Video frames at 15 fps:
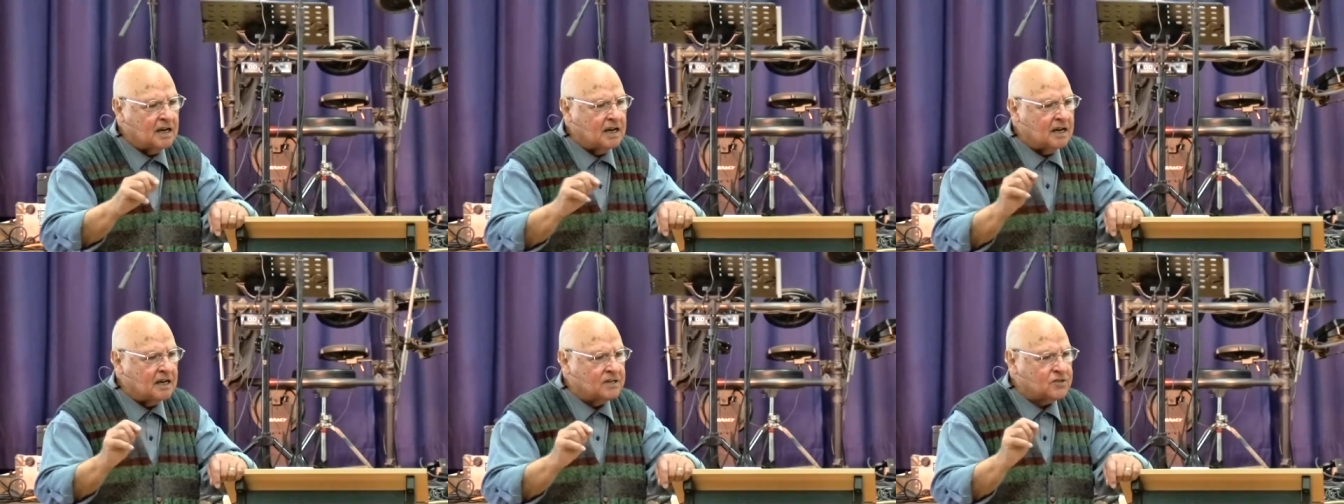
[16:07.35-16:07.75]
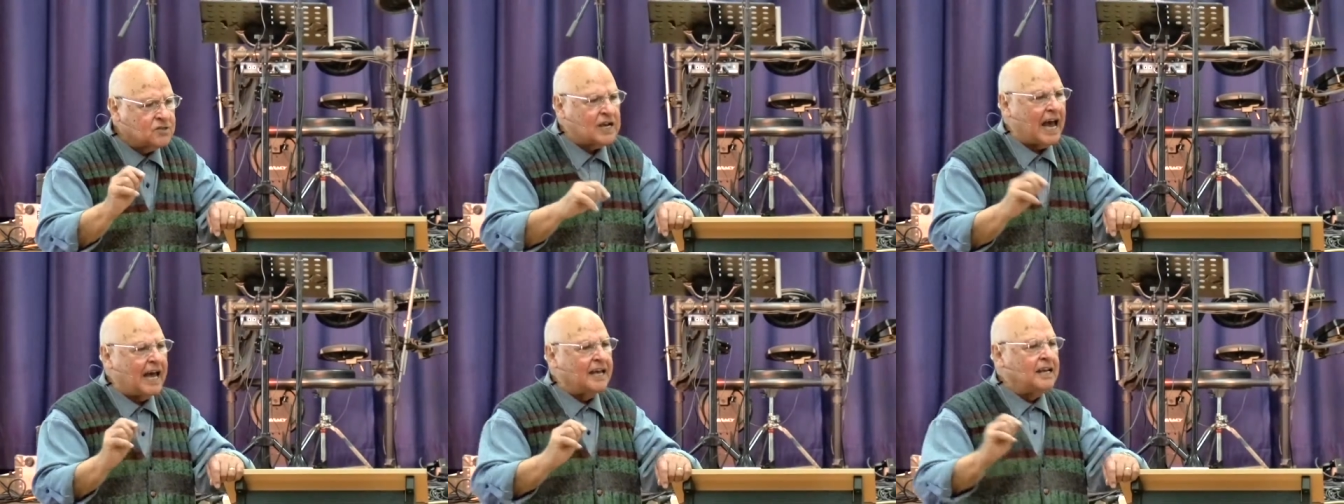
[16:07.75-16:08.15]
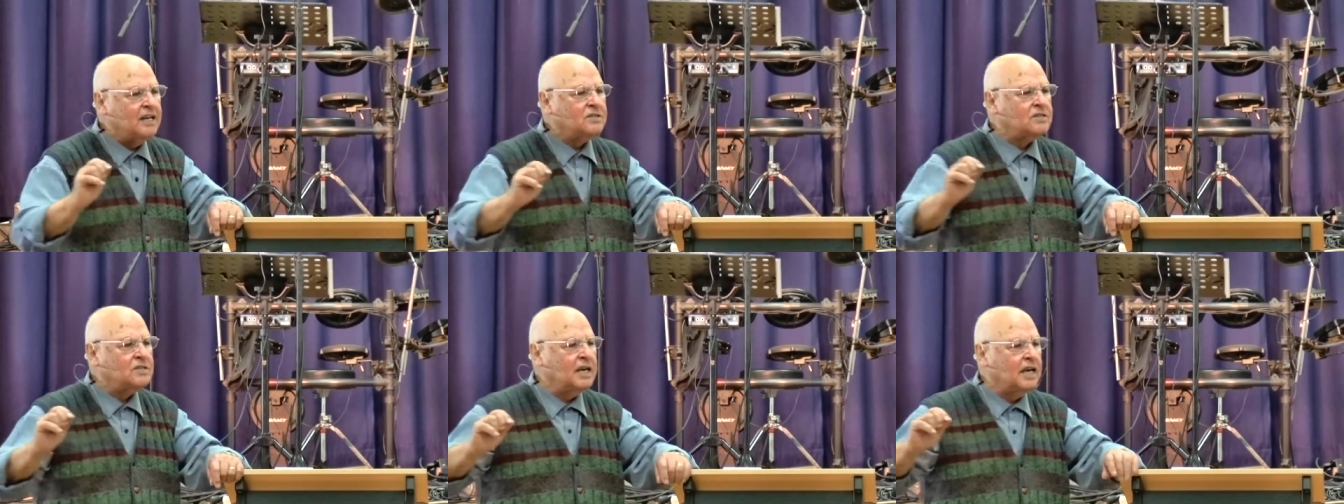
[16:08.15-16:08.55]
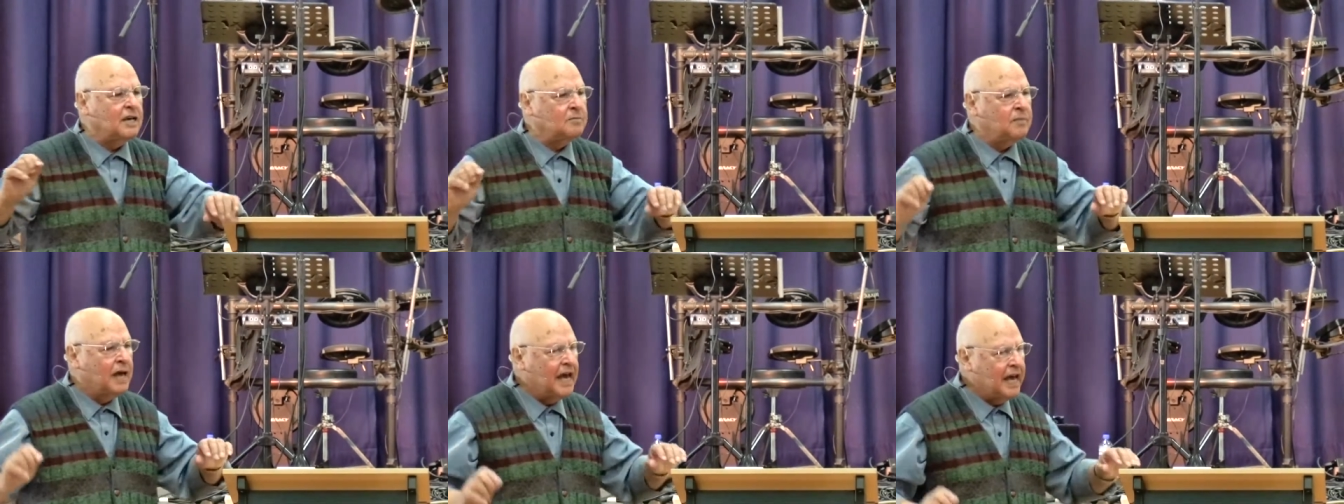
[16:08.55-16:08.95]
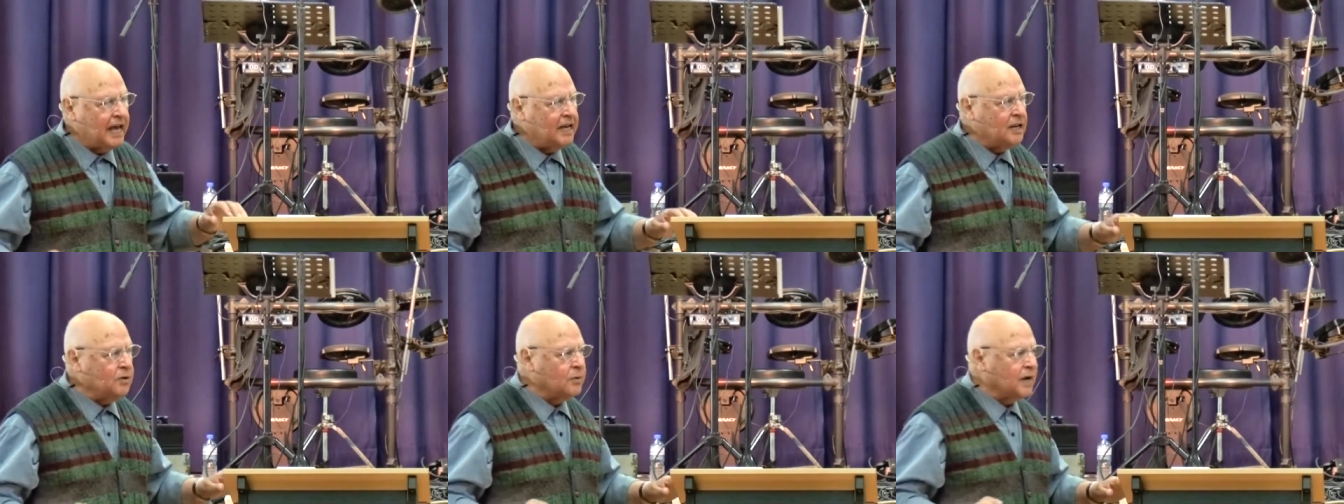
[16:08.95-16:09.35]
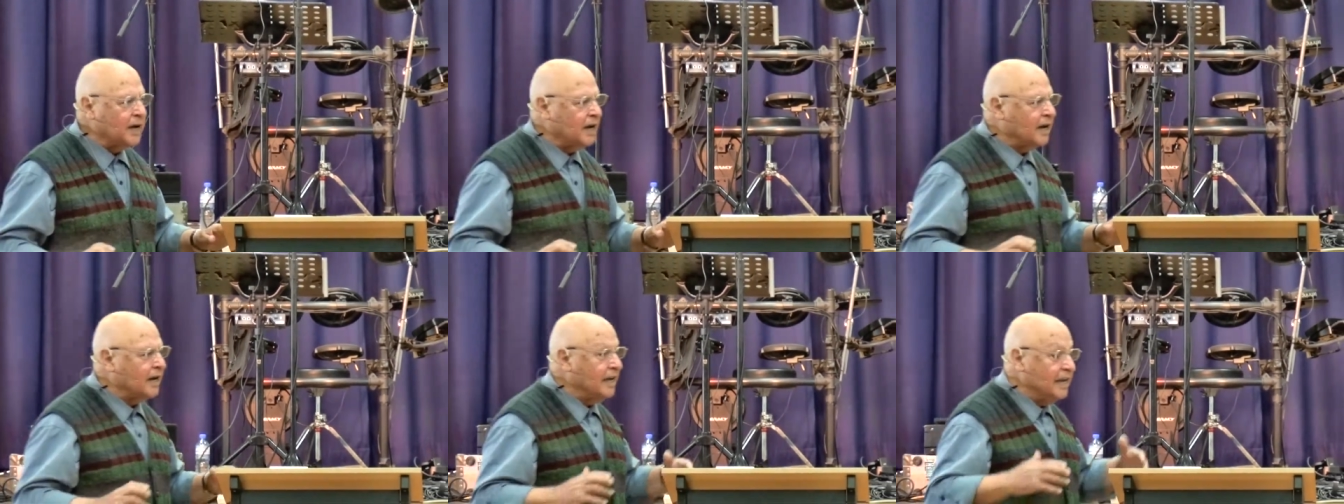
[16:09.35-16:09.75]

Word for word: uh, sign his name anywhere.